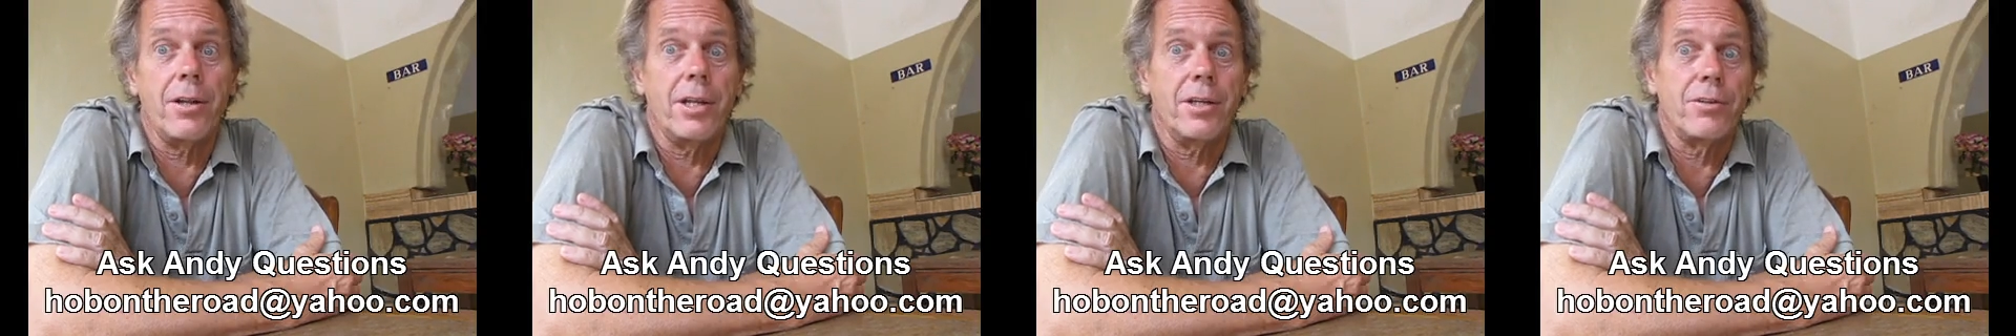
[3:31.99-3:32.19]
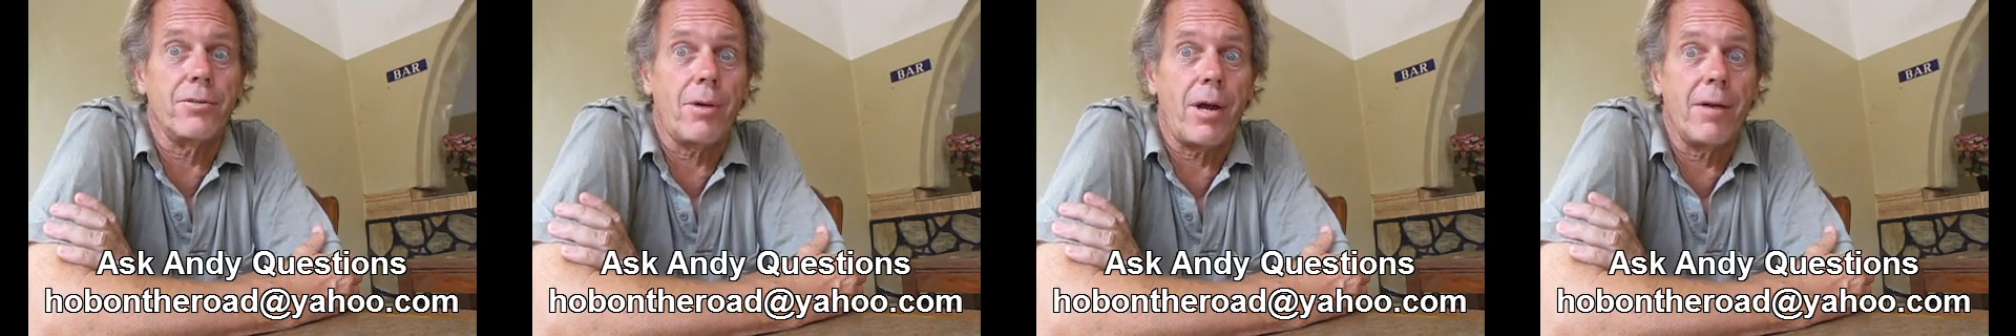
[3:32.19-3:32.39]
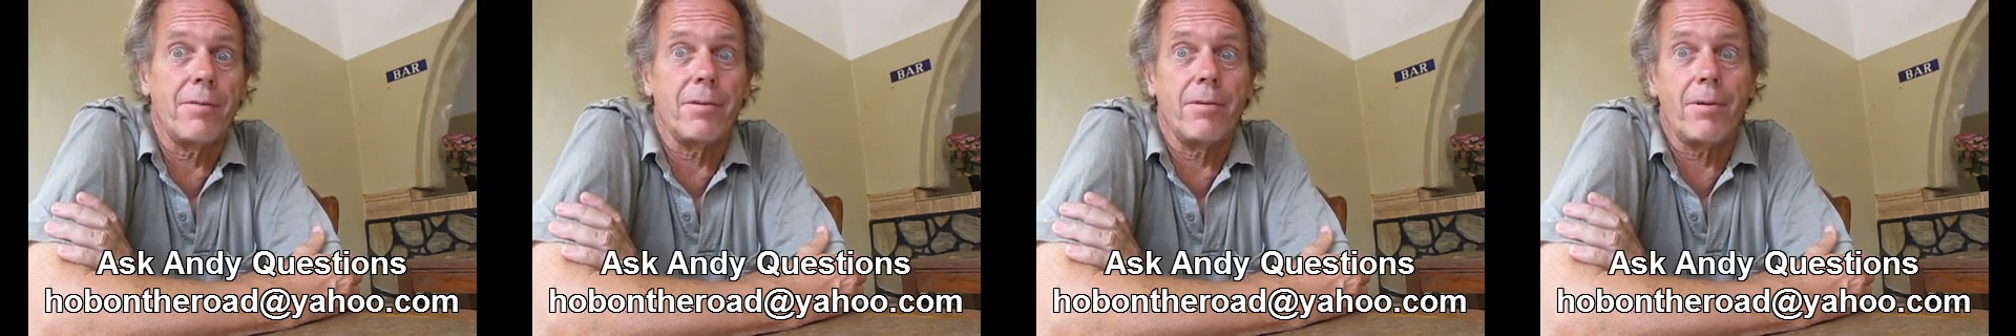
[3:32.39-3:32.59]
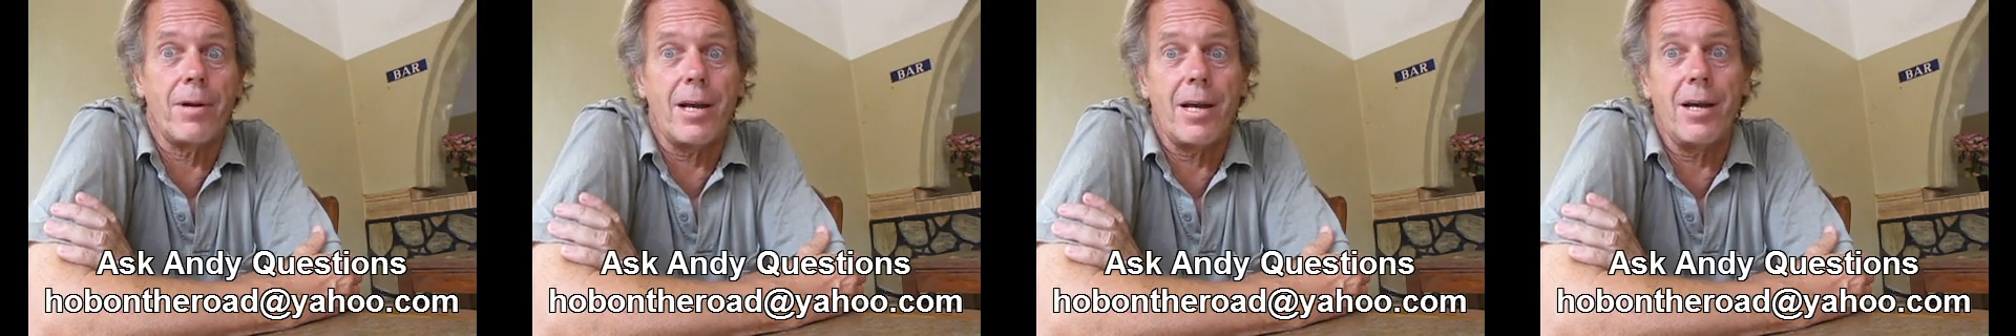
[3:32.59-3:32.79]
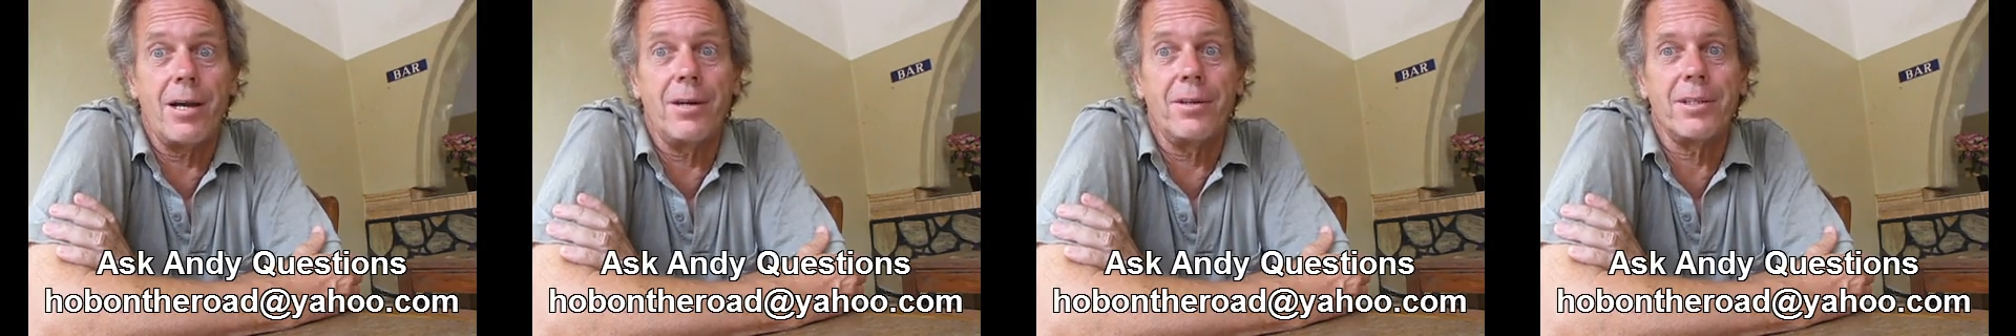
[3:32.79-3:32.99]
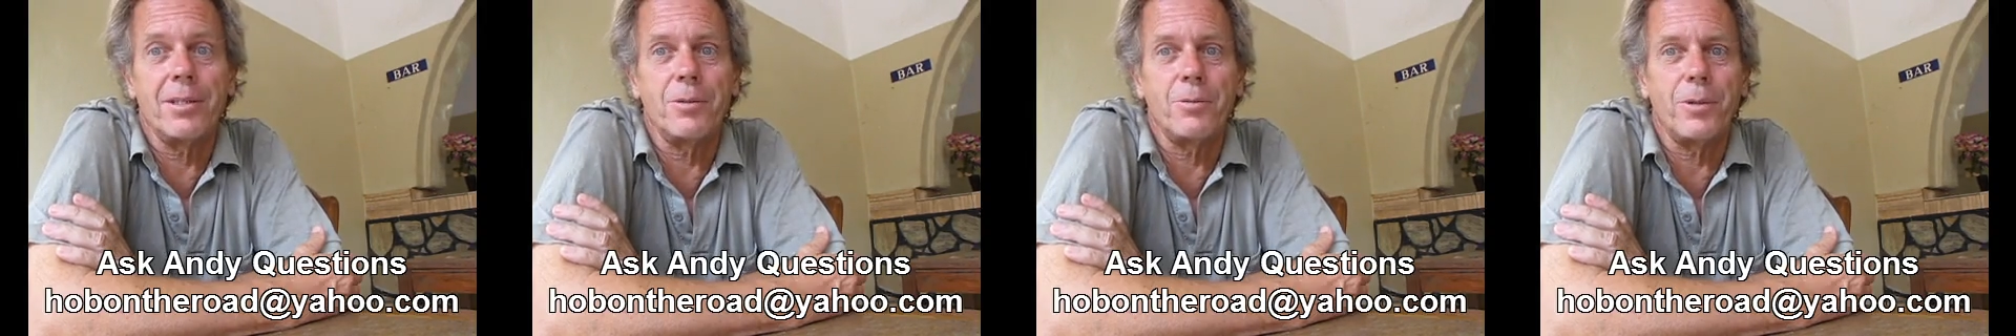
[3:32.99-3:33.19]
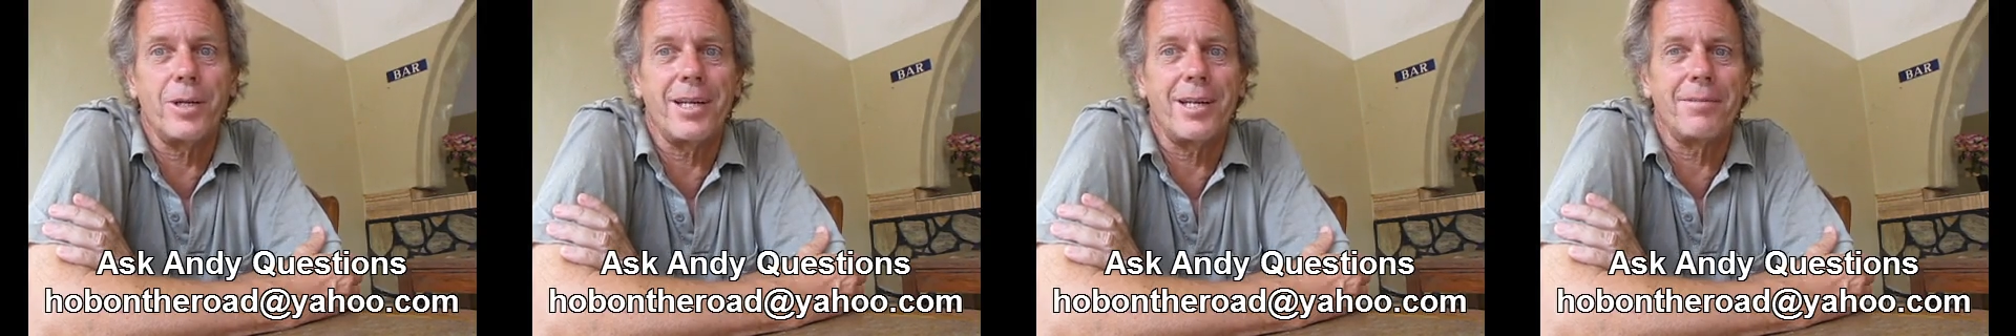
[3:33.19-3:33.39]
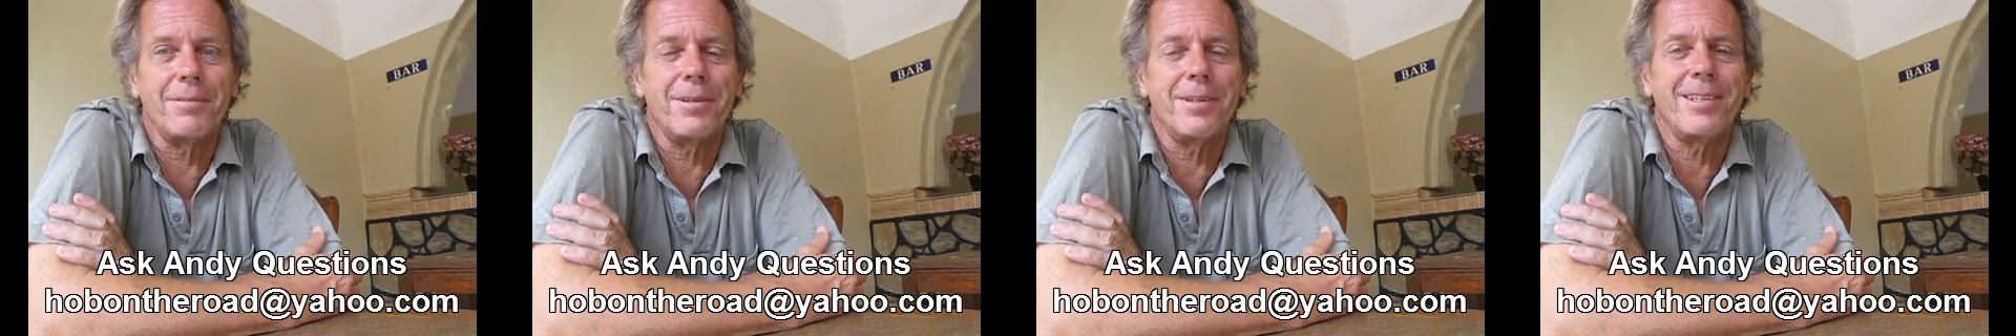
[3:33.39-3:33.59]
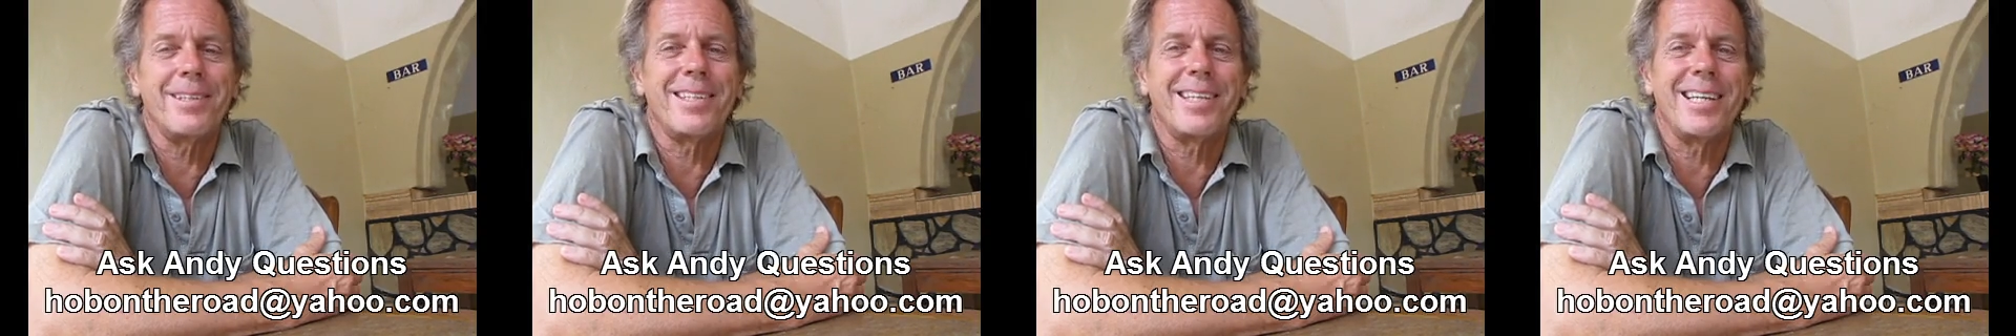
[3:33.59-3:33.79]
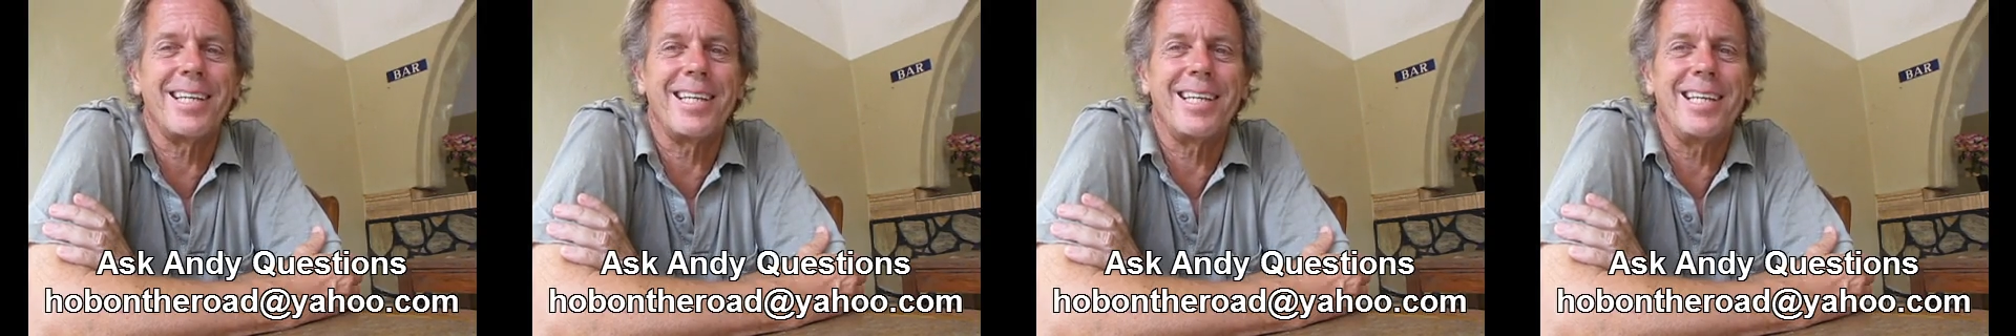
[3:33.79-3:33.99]
they drive around and whatever, and
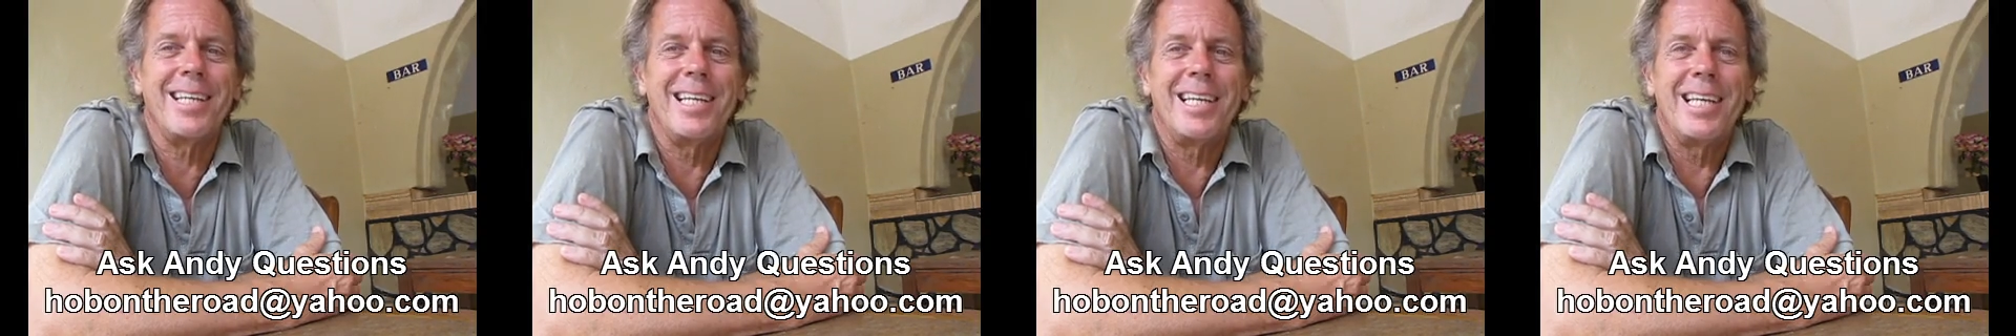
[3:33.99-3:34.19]
they